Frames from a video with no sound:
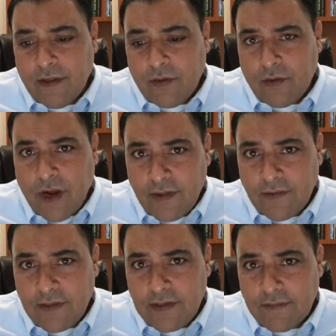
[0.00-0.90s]
you're
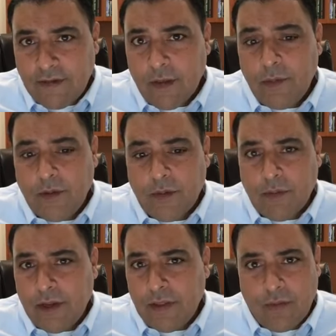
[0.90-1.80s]
constantly developing your
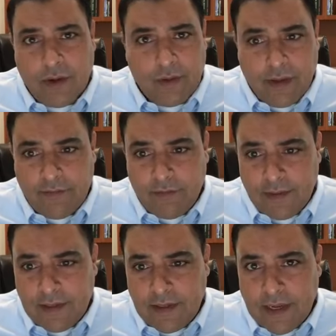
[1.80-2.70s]
brain throughout your
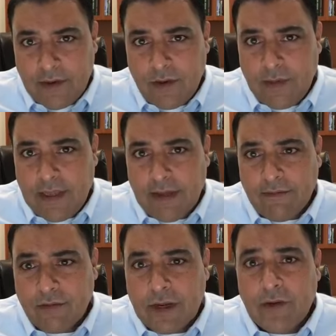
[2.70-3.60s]
lifespan, and you may have
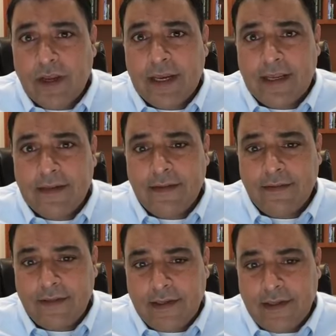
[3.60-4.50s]
greater
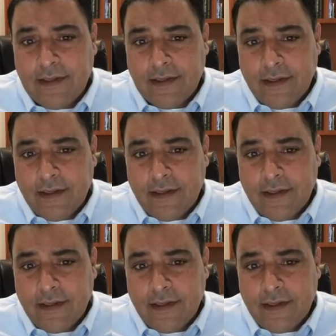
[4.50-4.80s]
connectivity,